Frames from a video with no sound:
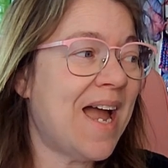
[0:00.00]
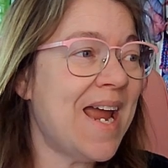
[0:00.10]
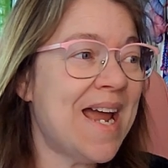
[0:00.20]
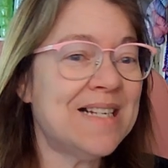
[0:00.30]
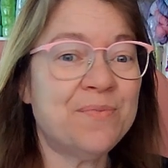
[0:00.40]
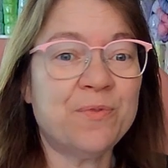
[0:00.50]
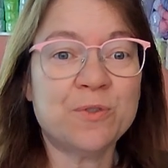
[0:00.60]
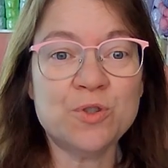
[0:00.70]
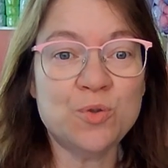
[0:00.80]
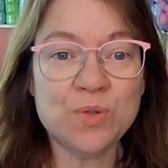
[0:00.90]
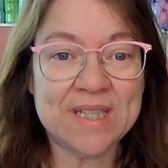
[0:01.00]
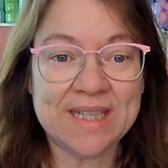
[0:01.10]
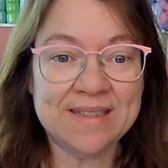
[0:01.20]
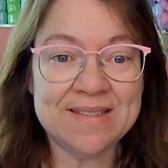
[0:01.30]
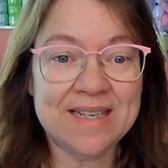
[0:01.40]
asked for two
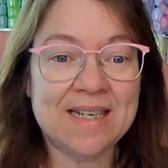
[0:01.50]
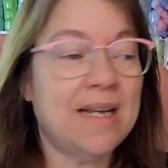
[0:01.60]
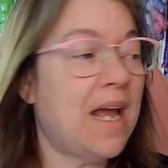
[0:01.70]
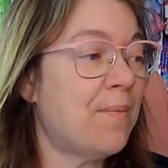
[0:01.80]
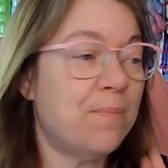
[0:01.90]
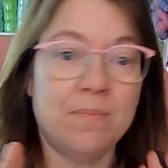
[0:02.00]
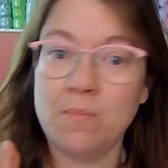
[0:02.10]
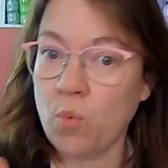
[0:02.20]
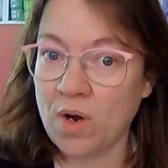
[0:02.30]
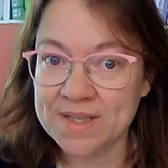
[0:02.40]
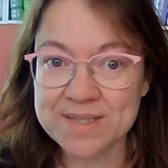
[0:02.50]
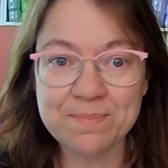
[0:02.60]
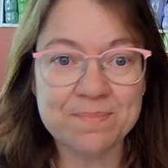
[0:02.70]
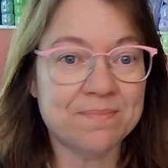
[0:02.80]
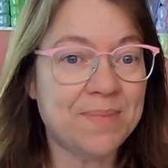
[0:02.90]
things, and I wanted to
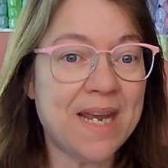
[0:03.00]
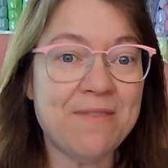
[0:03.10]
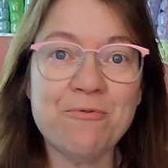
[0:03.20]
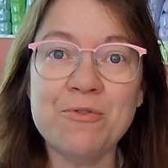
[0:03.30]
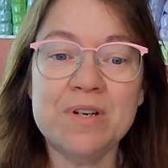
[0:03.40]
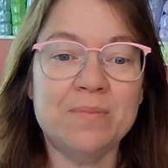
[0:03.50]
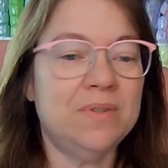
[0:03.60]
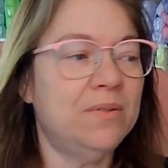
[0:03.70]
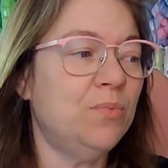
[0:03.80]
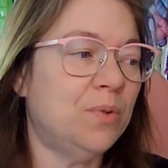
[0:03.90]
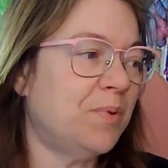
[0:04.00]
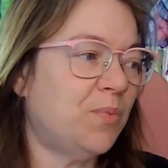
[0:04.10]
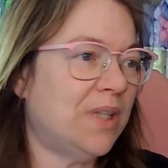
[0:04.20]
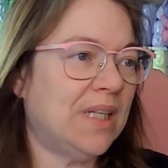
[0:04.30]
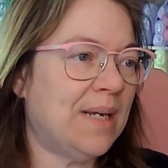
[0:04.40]
pay for it. The woman
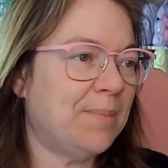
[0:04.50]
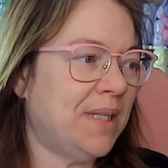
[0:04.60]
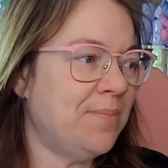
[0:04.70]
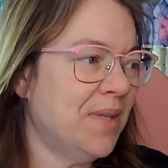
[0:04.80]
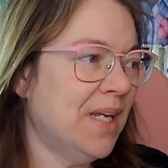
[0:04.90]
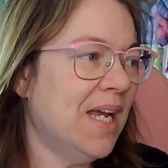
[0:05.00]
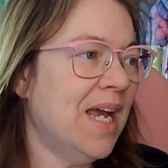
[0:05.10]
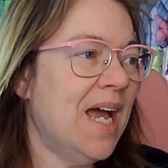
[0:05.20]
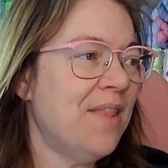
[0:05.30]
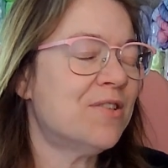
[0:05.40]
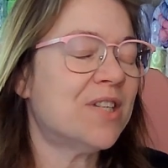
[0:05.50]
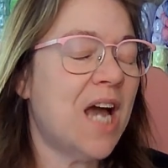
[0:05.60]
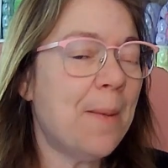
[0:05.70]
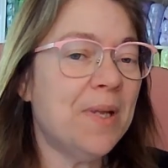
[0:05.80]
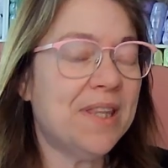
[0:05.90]
wouldn't let me. There's a
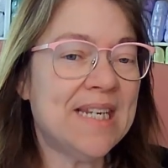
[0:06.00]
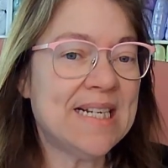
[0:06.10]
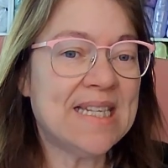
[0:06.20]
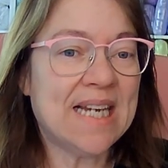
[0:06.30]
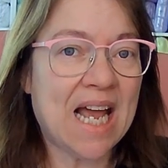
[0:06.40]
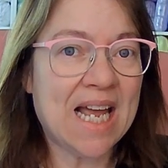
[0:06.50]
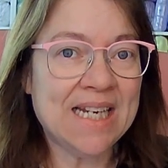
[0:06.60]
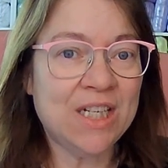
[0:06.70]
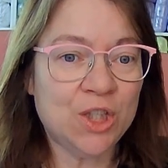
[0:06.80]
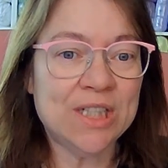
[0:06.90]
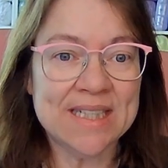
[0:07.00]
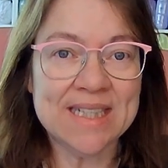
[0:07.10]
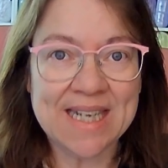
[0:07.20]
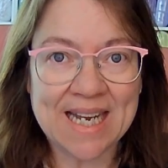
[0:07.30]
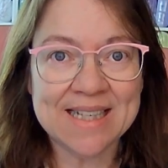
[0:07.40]
couple of things that I
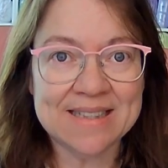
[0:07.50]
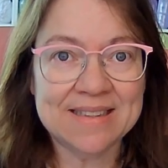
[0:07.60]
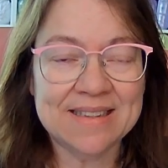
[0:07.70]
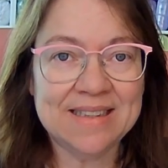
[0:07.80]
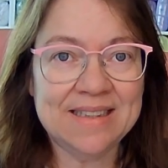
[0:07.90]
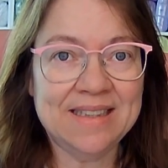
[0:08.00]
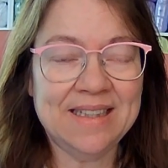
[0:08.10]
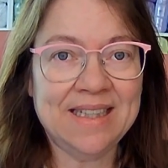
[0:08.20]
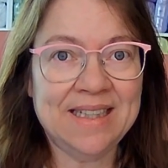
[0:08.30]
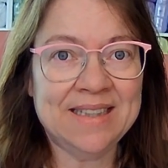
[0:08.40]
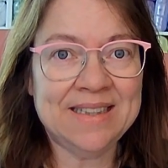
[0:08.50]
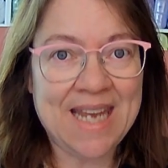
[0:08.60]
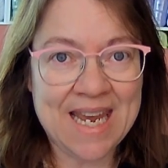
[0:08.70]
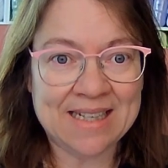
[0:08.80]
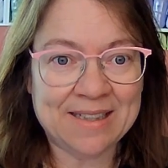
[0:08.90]
couldn't get in
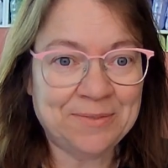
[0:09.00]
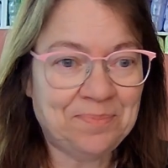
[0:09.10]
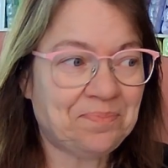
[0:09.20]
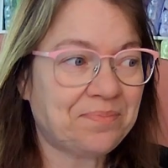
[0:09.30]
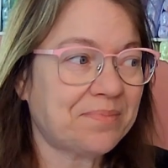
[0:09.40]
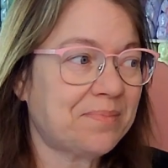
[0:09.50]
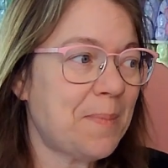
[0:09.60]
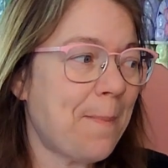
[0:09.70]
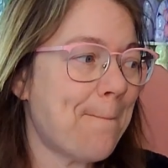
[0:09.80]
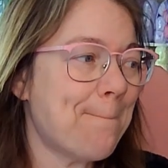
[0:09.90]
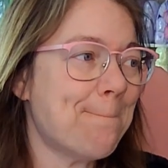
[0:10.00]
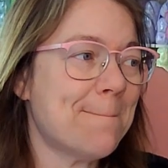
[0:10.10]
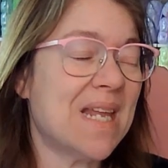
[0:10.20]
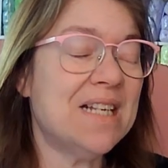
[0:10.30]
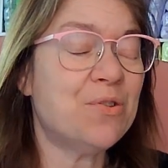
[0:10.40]
Canada.
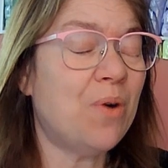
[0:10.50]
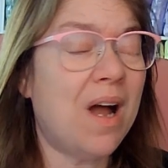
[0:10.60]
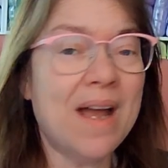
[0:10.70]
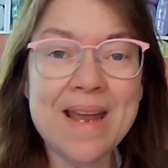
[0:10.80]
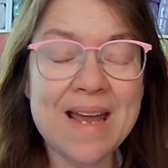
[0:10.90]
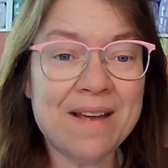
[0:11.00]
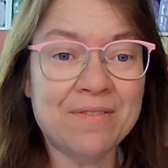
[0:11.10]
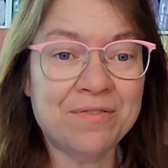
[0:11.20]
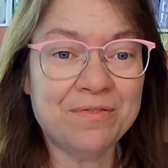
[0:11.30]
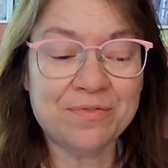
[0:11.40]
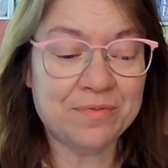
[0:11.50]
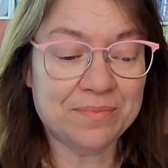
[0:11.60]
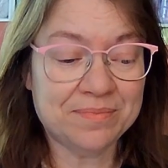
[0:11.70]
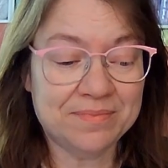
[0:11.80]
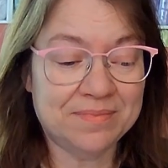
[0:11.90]
So I
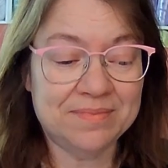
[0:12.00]
have,